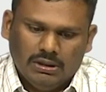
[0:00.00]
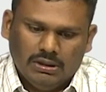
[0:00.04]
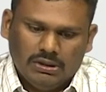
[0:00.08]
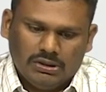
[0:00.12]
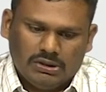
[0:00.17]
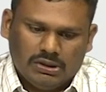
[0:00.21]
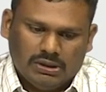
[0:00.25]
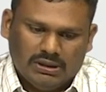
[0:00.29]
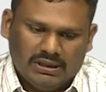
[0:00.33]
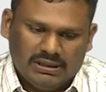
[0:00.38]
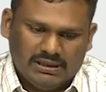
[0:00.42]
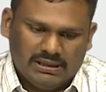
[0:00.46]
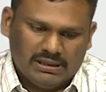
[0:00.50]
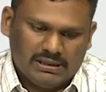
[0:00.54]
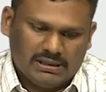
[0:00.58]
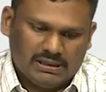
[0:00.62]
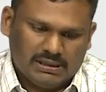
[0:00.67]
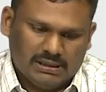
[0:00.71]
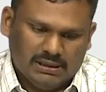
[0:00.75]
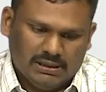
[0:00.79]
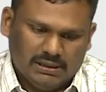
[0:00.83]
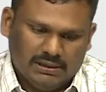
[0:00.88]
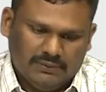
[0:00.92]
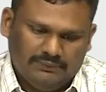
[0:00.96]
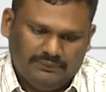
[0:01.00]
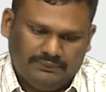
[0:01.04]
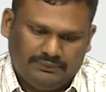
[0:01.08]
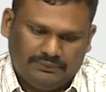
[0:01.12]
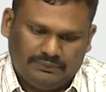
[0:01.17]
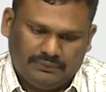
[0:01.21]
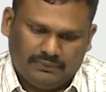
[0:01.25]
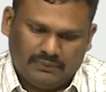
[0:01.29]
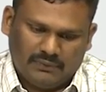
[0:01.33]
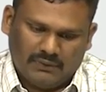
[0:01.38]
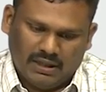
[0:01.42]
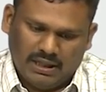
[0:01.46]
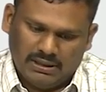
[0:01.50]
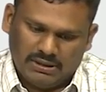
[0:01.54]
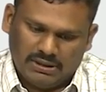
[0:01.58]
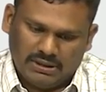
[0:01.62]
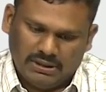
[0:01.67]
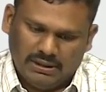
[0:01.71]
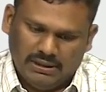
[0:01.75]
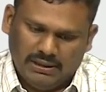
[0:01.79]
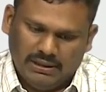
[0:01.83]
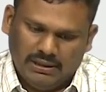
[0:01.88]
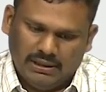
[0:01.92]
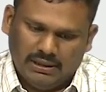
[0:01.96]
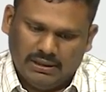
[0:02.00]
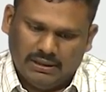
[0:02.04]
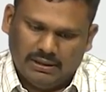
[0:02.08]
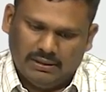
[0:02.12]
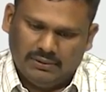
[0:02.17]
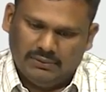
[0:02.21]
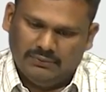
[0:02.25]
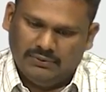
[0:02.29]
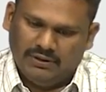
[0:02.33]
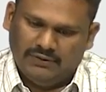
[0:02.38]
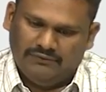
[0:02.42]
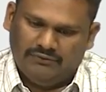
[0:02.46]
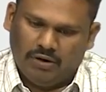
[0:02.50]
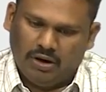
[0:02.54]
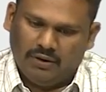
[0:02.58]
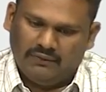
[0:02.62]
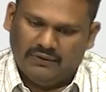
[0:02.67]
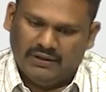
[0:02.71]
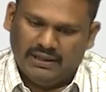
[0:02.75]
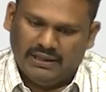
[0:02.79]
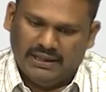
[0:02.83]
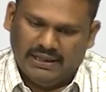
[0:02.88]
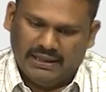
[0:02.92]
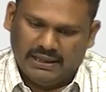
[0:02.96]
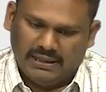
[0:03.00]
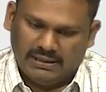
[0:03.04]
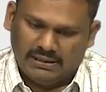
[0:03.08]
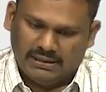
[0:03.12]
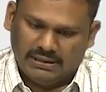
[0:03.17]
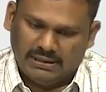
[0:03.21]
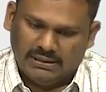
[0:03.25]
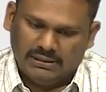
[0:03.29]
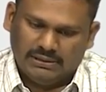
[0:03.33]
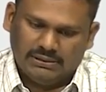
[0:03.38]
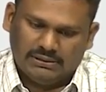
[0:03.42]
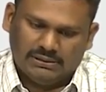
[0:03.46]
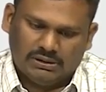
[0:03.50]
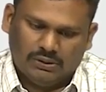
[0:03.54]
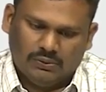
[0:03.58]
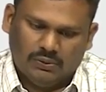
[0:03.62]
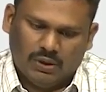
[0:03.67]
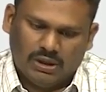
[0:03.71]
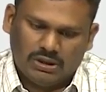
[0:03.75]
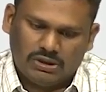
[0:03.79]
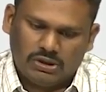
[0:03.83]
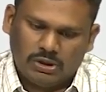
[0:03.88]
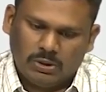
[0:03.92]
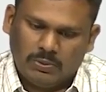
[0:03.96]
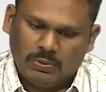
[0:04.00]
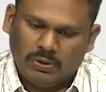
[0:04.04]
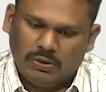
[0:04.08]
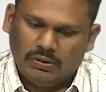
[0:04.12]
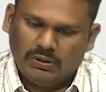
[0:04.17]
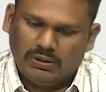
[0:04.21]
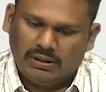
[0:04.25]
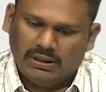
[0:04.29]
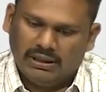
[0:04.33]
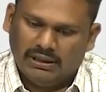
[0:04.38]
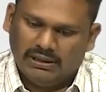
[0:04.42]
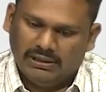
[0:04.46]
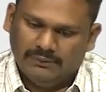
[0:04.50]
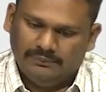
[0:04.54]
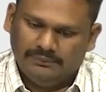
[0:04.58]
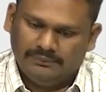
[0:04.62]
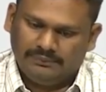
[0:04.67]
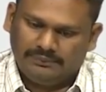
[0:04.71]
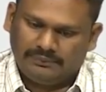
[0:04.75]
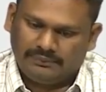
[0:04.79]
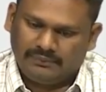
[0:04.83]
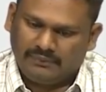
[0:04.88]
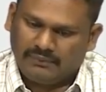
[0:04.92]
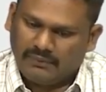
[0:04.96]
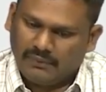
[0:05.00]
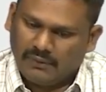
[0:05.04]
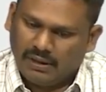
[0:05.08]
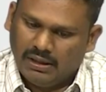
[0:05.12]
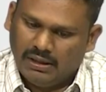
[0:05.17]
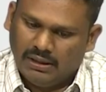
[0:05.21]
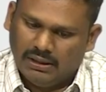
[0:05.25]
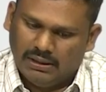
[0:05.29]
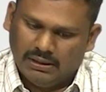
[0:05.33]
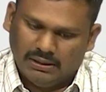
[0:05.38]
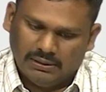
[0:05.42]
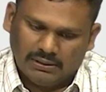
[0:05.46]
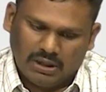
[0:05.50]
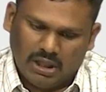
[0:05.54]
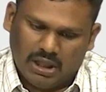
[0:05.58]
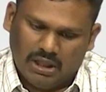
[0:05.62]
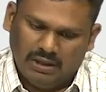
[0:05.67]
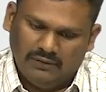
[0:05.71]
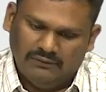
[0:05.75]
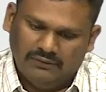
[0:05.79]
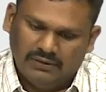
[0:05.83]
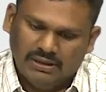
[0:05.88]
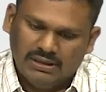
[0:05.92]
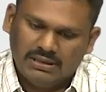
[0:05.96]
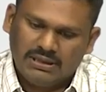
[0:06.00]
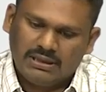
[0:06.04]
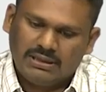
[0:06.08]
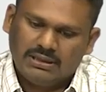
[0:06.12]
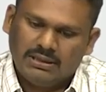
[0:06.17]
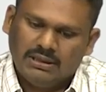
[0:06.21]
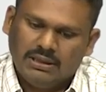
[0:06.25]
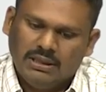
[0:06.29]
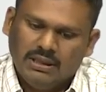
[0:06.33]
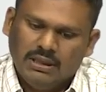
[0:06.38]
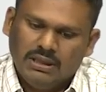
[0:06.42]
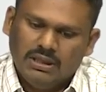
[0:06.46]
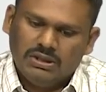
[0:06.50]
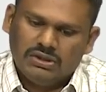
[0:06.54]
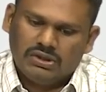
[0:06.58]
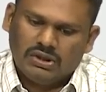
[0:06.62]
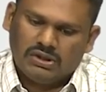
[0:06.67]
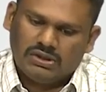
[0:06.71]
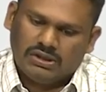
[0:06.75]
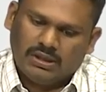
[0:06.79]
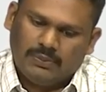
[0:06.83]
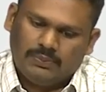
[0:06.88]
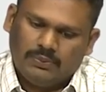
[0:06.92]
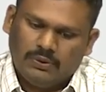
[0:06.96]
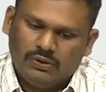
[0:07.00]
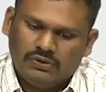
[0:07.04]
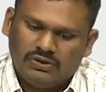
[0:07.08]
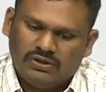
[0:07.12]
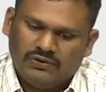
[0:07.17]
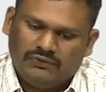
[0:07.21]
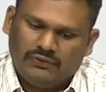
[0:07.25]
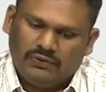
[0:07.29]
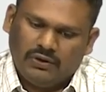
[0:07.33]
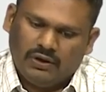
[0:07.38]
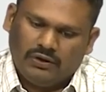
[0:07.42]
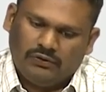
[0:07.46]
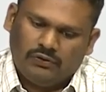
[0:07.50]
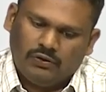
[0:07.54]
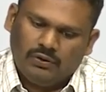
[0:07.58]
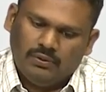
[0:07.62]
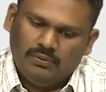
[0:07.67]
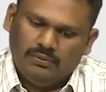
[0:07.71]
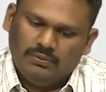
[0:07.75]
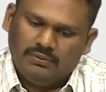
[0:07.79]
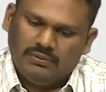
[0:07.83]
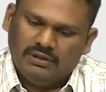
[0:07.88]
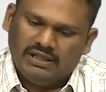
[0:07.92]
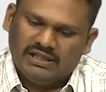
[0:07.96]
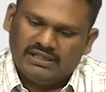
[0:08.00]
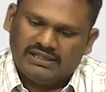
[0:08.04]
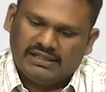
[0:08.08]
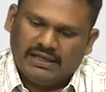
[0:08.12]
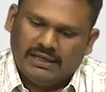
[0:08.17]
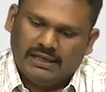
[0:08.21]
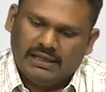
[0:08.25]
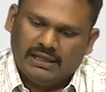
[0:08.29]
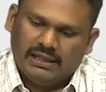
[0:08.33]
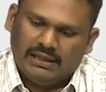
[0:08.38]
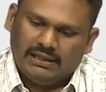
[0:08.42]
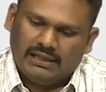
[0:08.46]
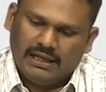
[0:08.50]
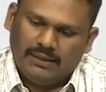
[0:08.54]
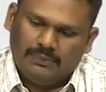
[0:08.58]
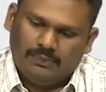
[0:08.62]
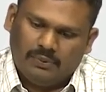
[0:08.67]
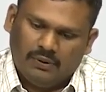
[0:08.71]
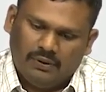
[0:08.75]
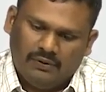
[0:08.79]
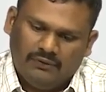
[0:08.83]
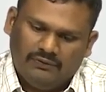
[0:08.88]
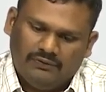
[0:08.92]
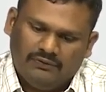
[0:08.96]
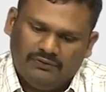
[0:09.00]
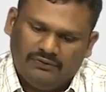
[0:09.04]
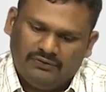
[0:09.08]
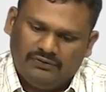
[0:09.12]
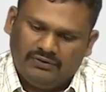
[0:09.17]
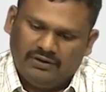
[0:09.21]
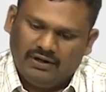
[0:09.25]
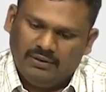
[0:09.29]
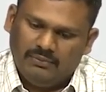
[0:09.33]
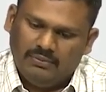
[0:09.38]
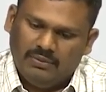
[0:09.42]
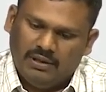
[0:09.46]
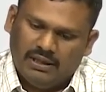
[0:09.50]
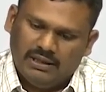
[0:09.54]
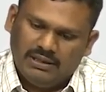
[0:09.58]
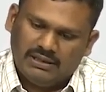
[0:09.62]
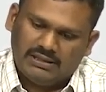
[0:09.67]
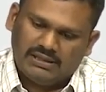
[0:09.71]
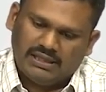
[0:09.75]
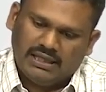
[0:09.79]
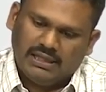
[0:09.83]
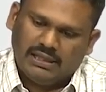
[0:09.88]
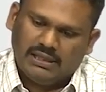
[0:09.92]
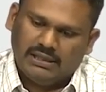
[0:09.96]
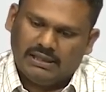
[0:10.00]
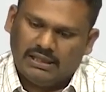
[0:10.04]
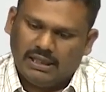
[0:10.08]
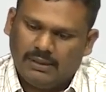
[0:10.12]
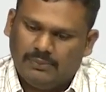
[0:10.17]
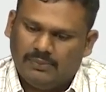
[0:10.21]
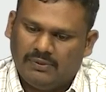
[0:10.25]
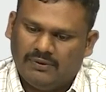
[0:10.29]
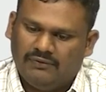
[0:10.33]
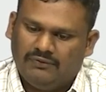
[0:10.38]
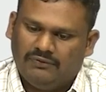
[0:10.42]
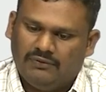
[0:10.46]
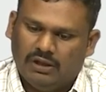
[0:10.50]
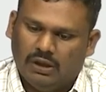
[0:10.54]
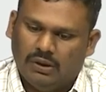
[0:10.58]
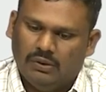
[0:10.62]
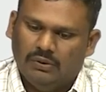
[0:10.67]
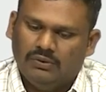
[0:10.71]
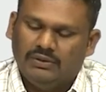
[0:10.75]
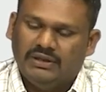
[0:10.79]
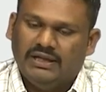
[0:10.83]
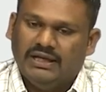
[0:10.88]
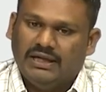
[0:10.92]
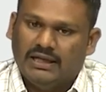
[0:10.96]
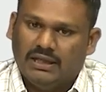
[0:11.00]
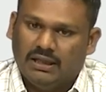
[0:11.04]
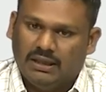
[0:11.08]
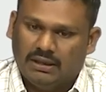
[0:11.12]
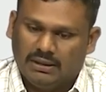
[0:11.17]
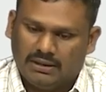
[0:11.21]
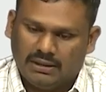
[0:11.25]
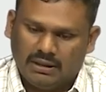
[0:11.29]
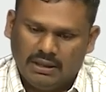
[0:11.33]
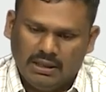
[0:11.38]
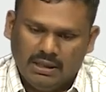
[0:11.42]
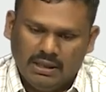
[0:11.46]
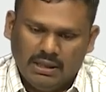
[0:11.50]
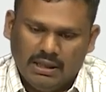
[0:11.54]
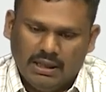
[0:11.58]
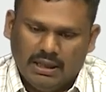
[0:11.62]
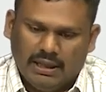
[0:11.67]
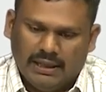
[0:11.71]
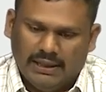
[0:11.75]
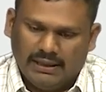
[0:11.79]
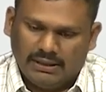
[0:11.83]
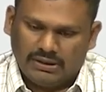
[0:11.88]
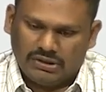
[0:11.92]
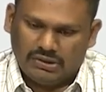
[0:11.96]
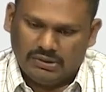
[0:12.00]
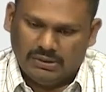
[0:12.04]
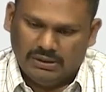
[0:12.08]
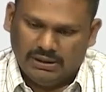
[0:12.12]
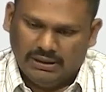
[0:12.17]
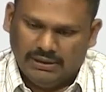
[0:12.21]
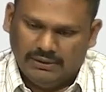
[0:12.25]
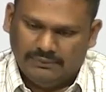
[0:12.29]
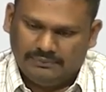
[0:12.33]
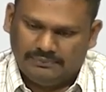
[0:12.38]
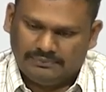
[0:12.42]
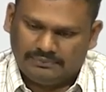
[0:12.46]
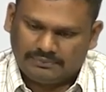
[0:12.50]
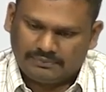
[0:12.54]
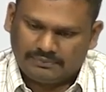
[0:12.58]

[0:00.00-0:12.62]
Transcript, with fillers: So, this is actually the forward direction. So, what is about the converse? So, suppose if you assume the cycle type of sigma and cycle type of tau, they are actually